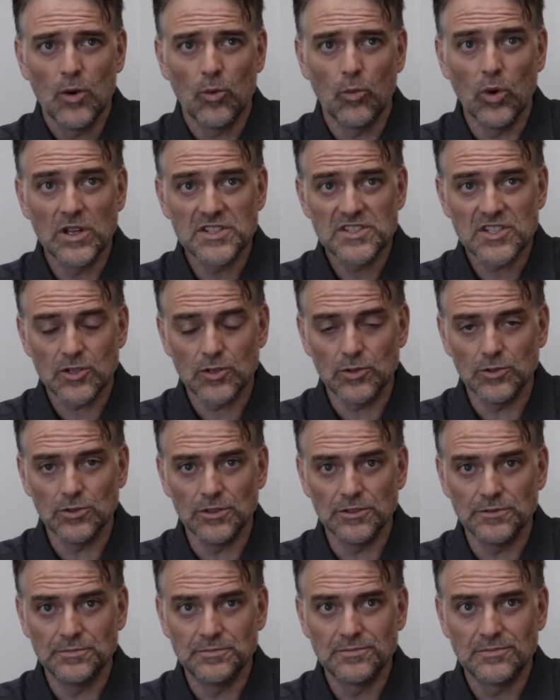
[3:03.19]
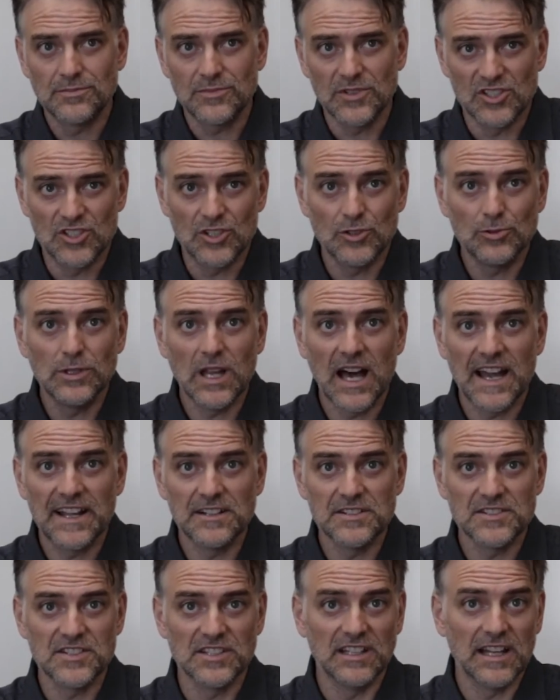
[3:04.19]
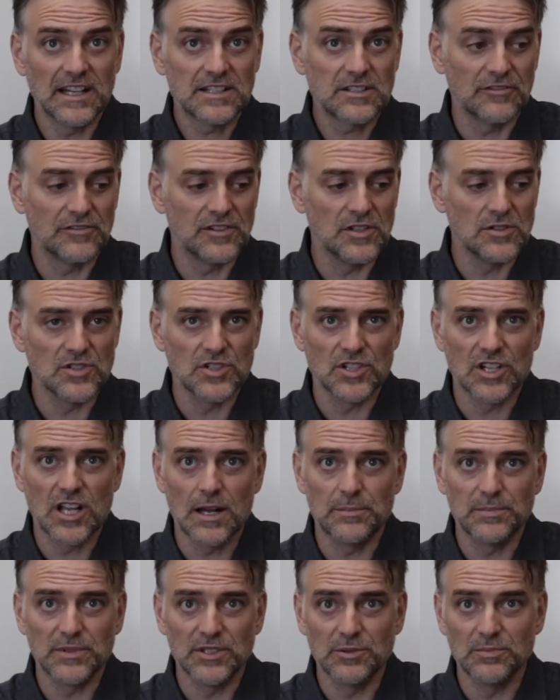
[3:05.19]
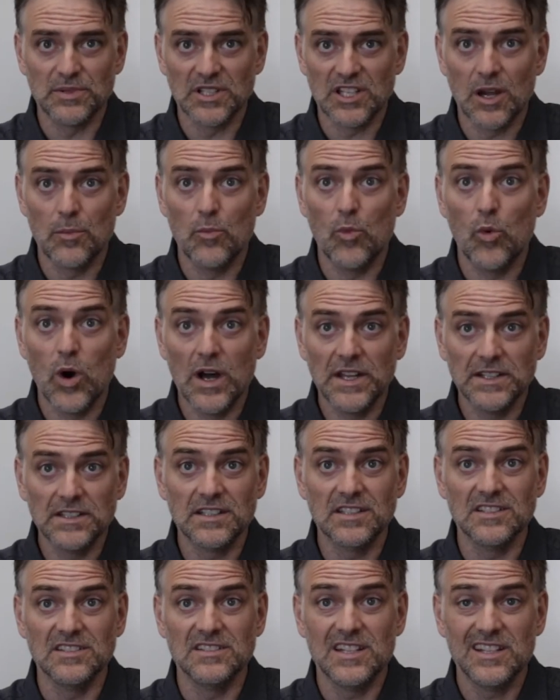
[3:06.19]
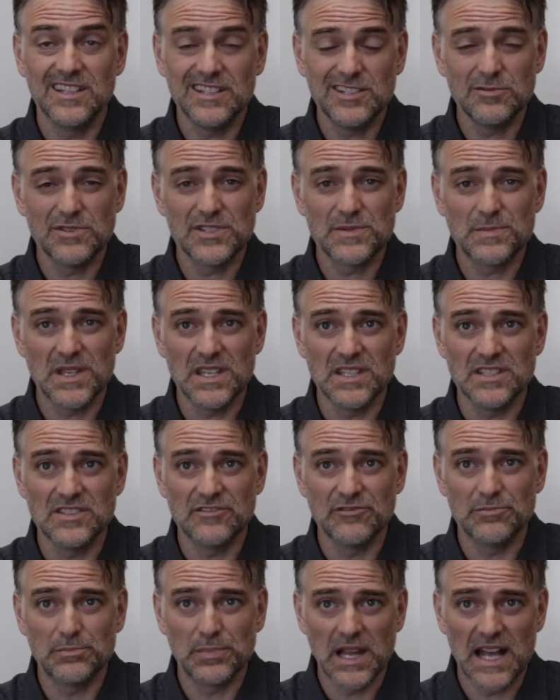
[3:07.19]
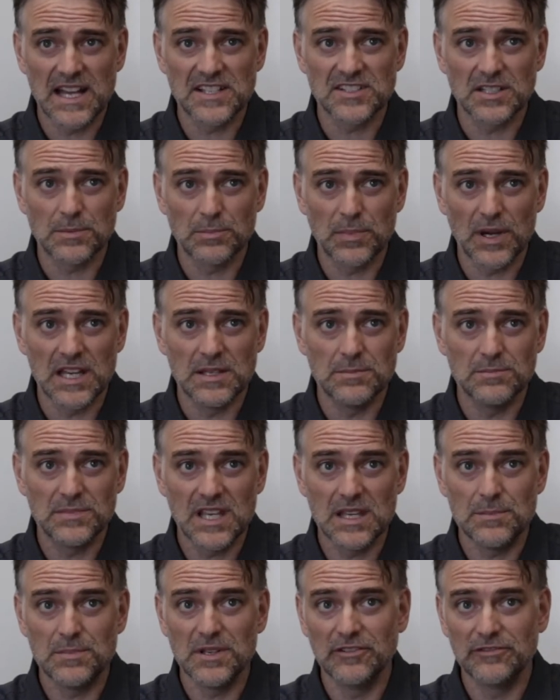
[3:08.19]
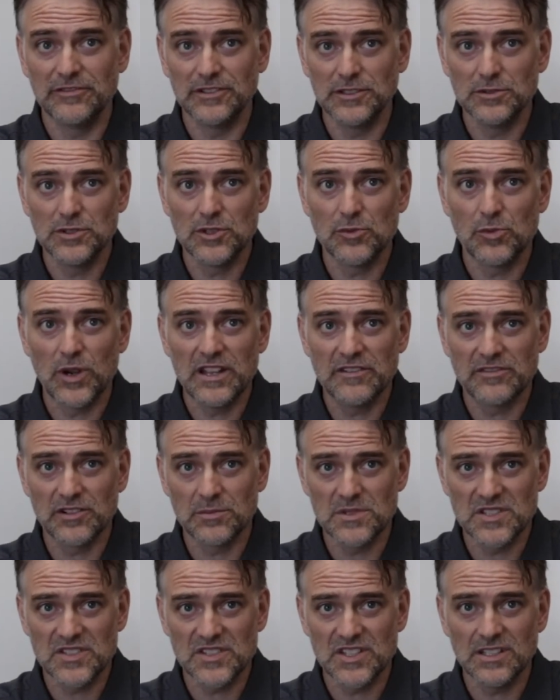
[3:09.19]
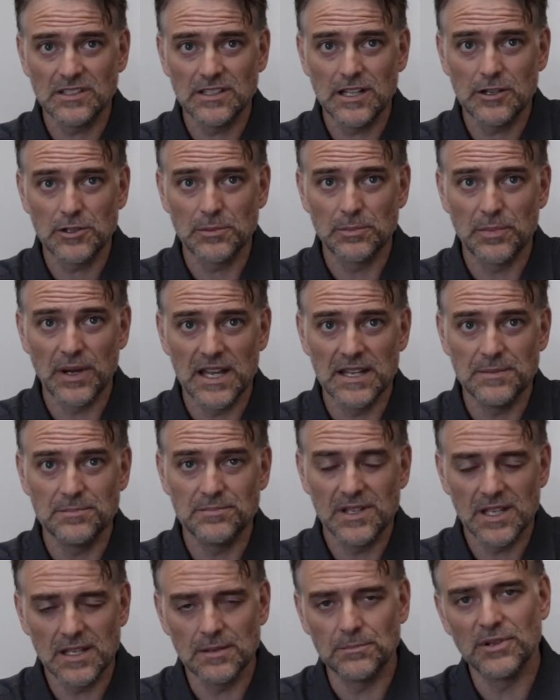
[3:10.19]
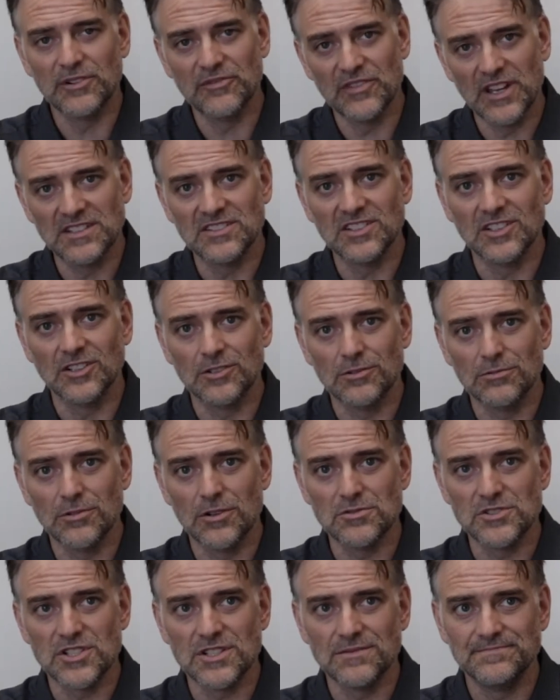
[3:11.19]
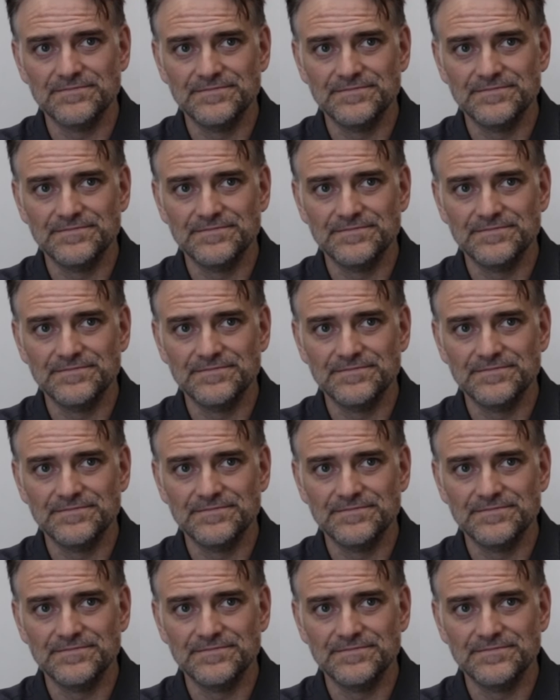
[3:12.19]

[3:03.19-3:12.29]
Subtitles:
Once cooled, the 2 liners and electrofusion coupler become one continuous piece of plastic pipe, keeping fluid away from the steel outer pipe and preventing corrosion.